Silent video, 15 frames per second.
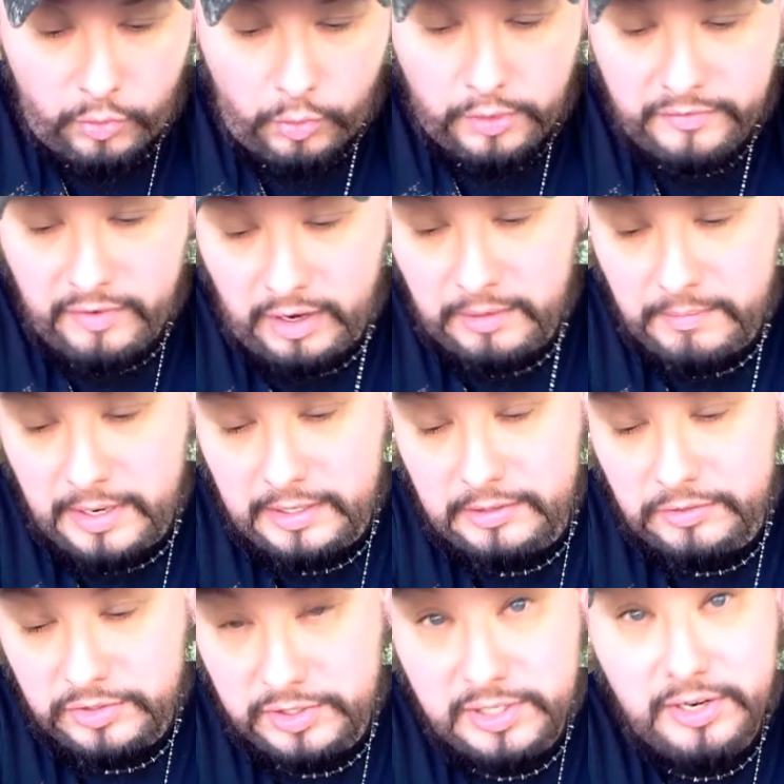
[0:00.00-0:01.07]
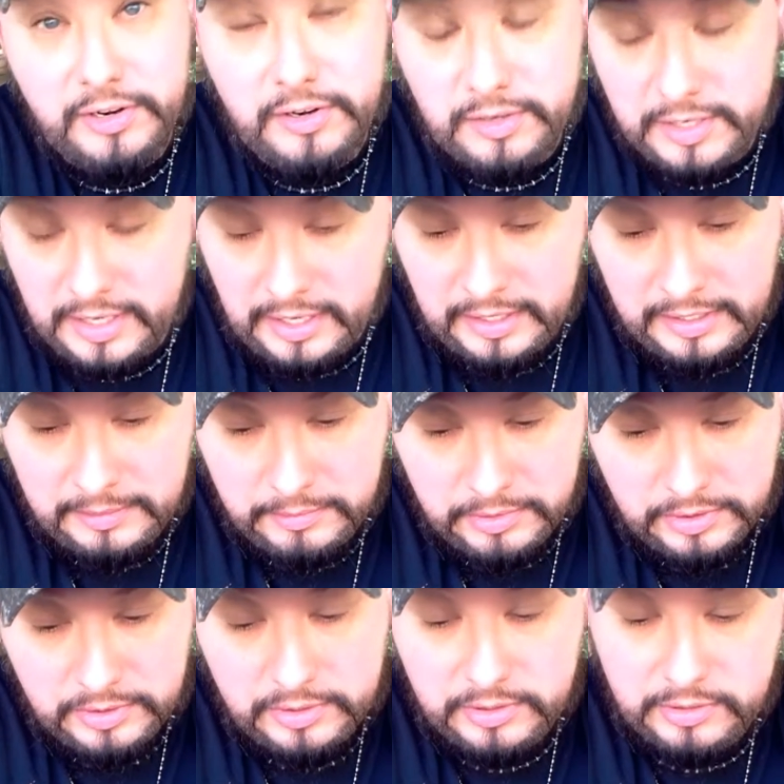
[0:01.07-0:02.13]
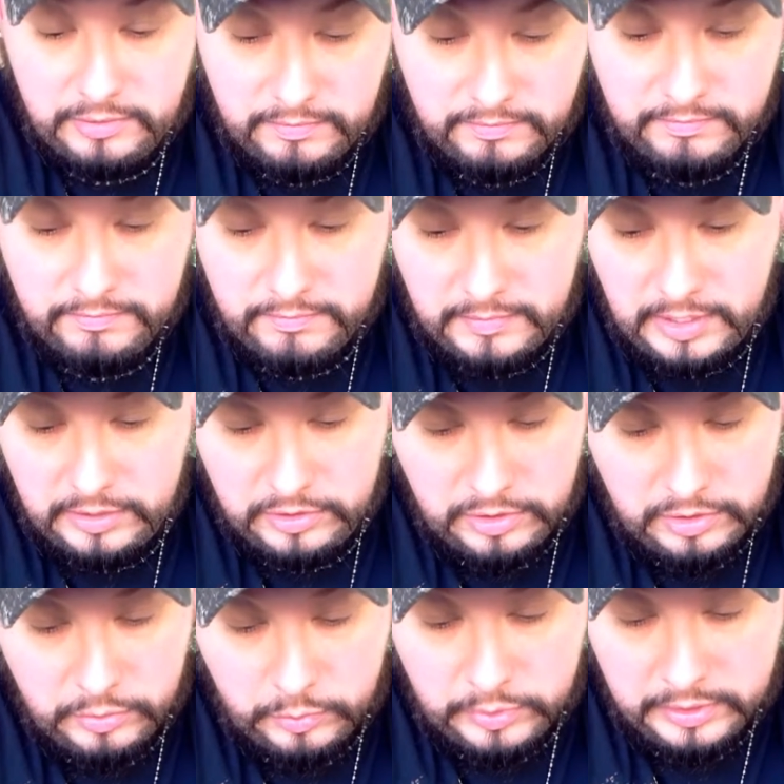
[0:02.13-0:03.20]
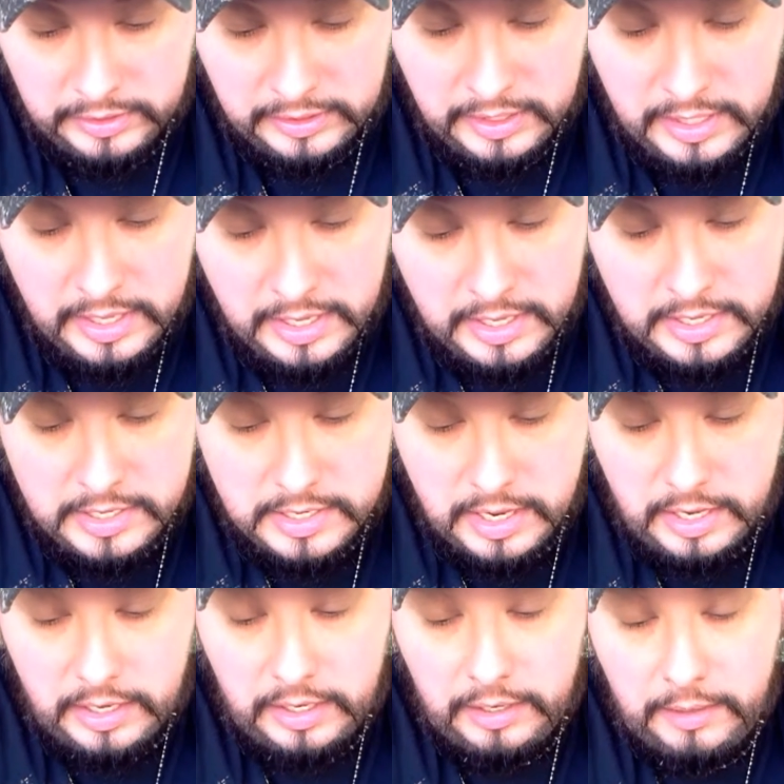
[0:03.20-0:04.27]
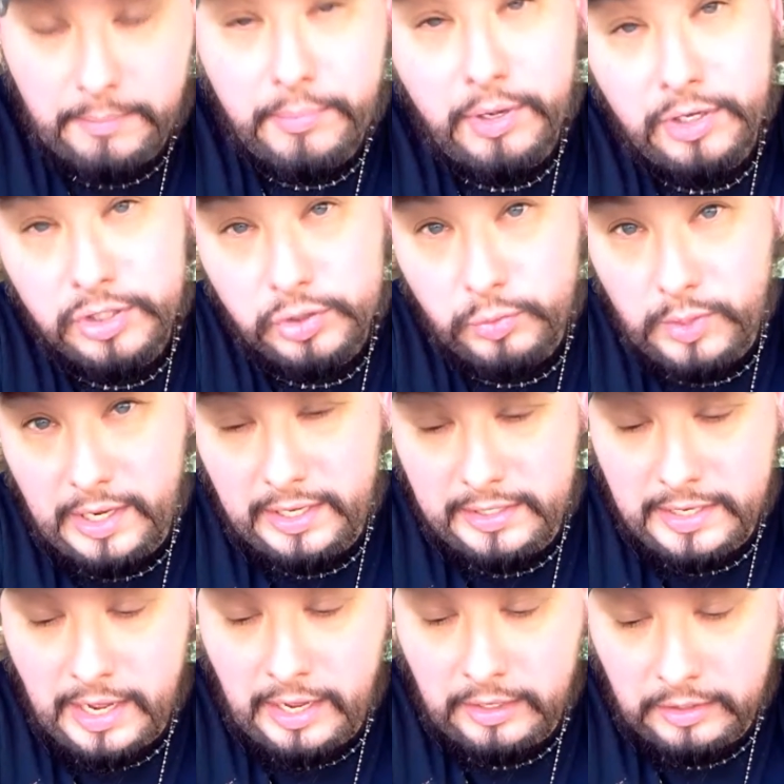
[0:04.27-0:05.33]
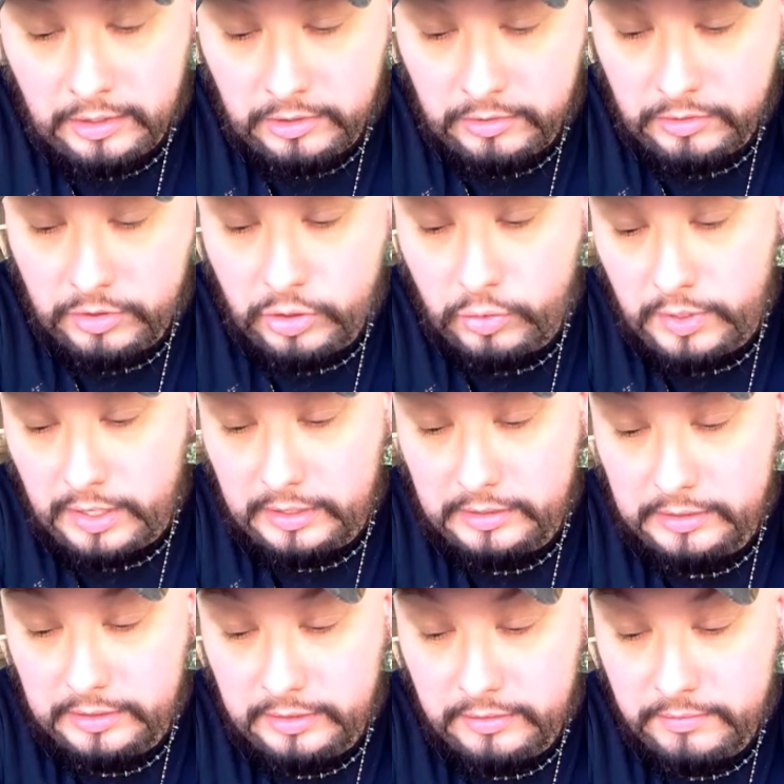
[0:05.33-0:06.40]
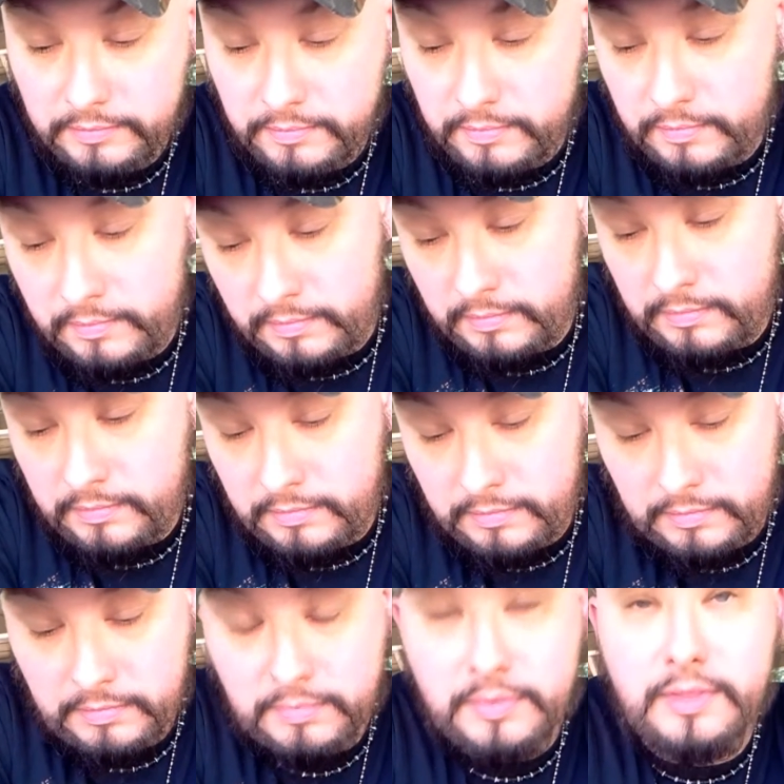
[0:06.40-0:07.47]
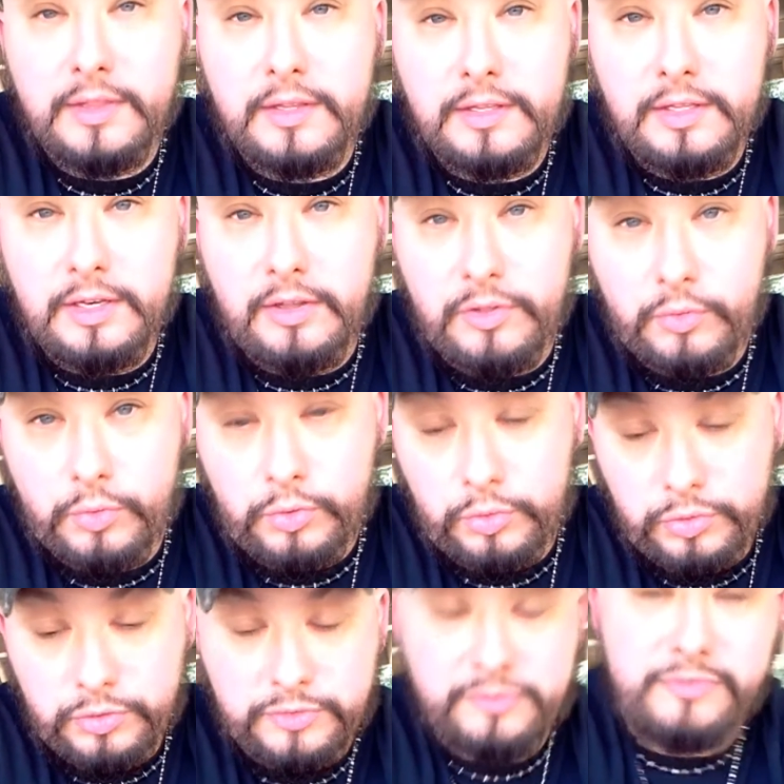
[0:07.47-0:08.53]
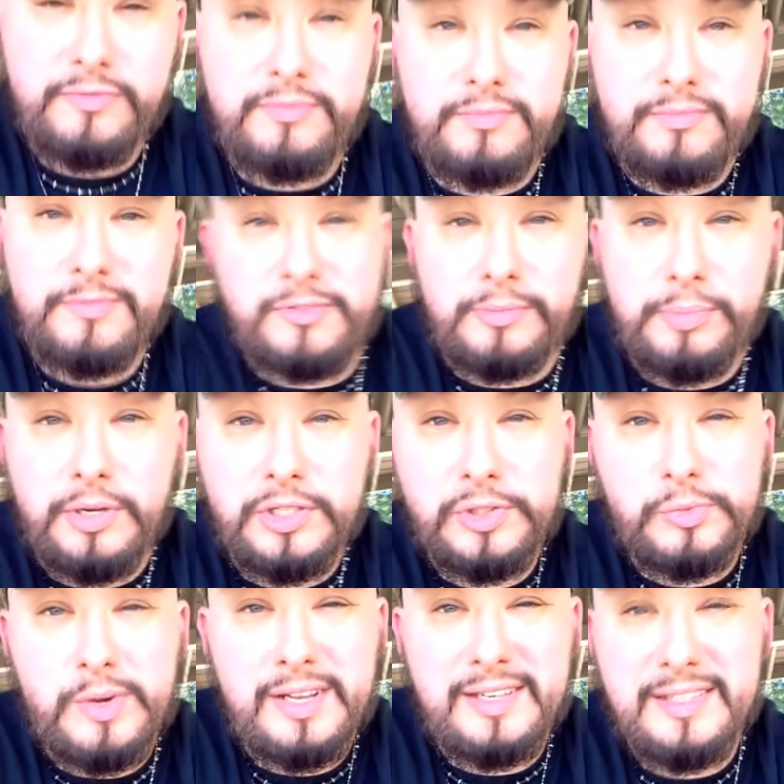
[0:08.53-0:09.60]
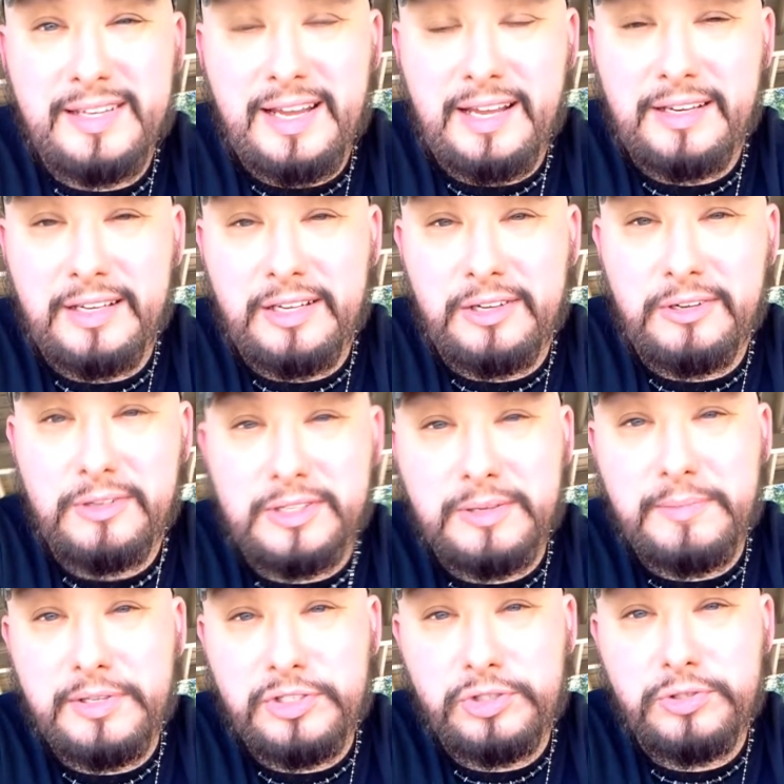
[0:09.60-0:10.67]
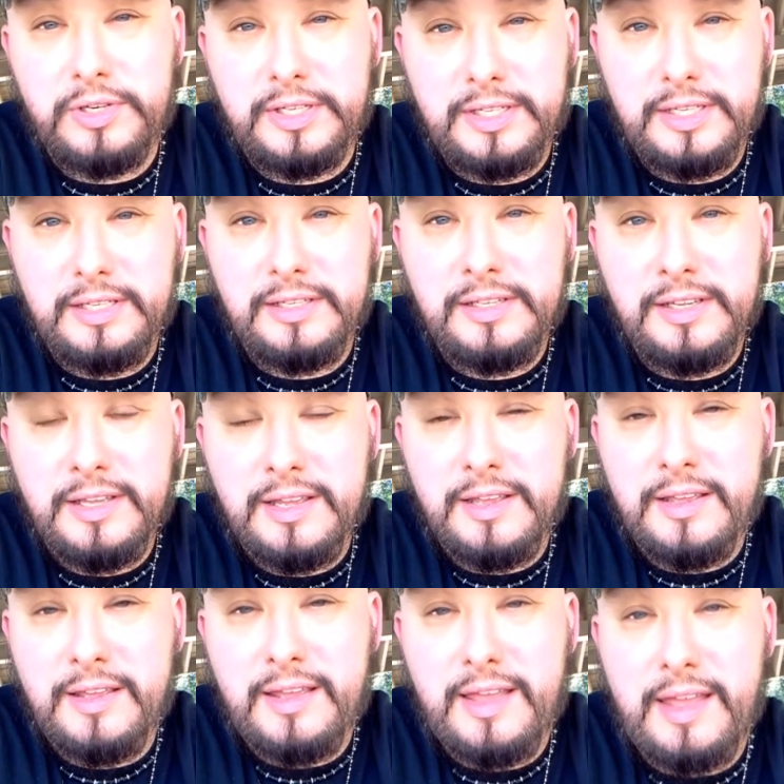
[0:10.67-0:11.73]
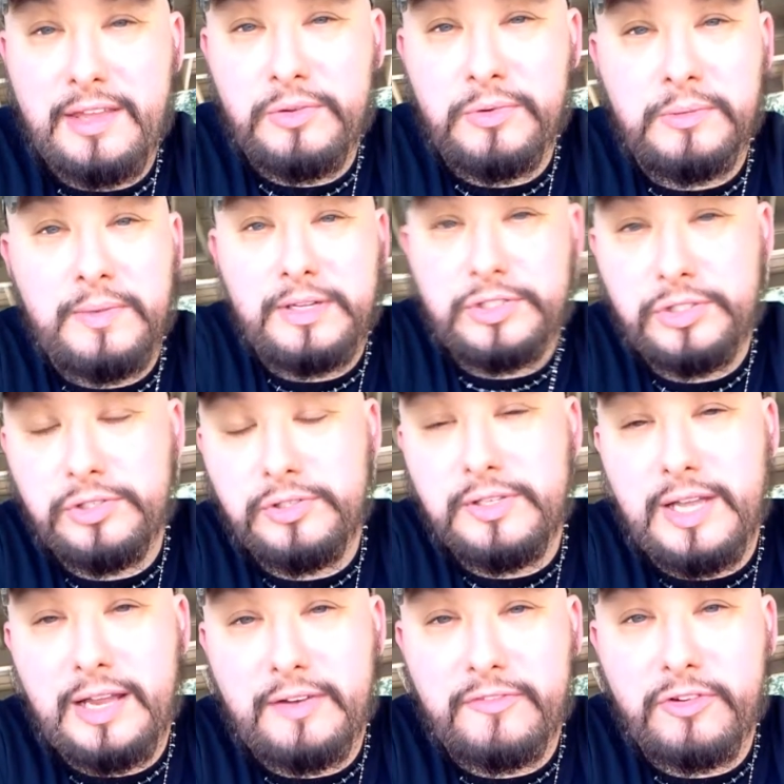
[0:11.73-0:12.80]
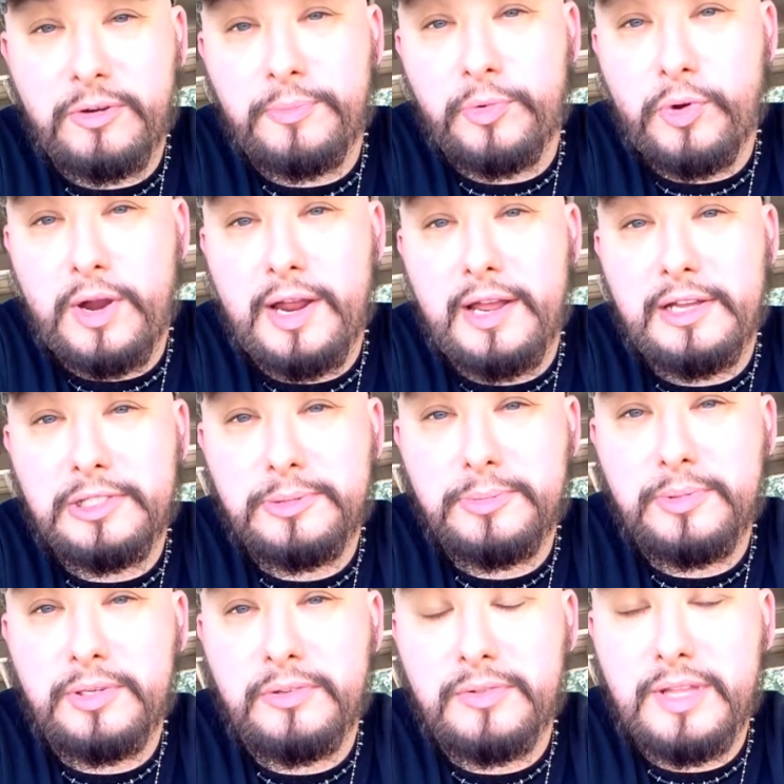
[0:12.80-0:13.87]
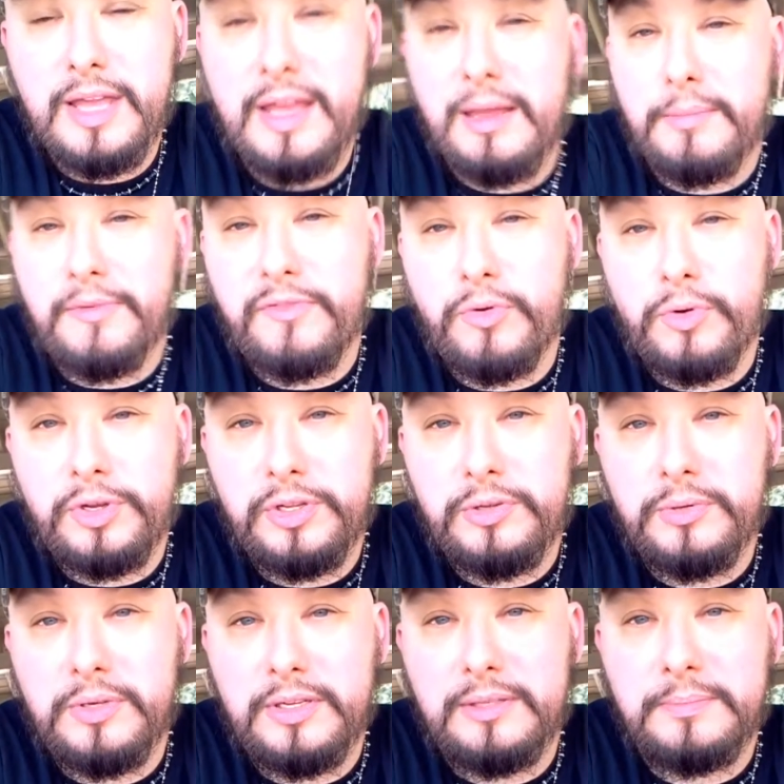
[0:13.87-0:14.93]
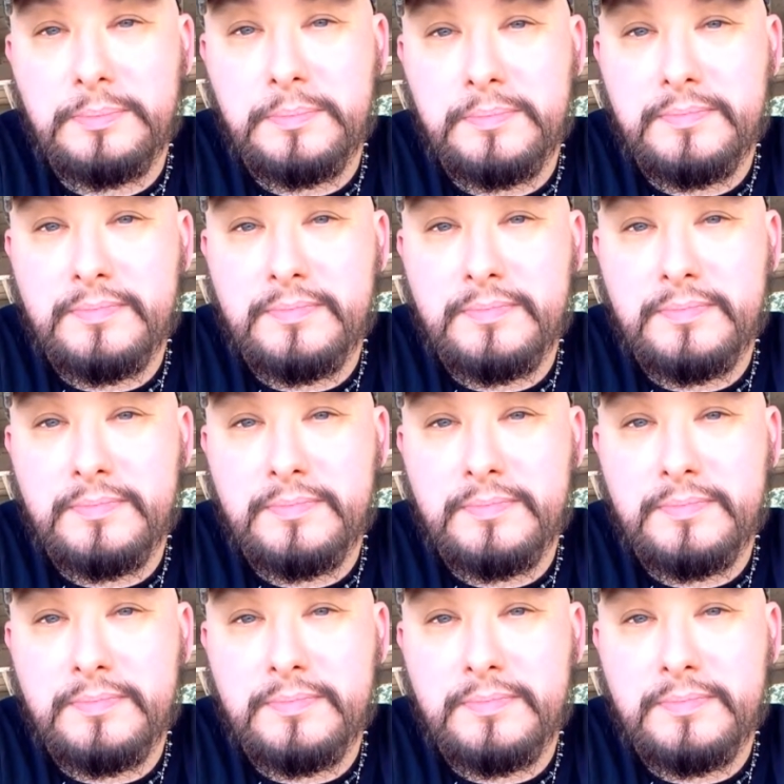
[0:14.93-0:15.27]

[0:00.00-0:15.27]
Avoid falling back on stereotypes. That's a good one. Punctuate dialogue correctly. The rules for punctuating dialogue can be tricky, and you want to make sure you got a firm grasp on that before you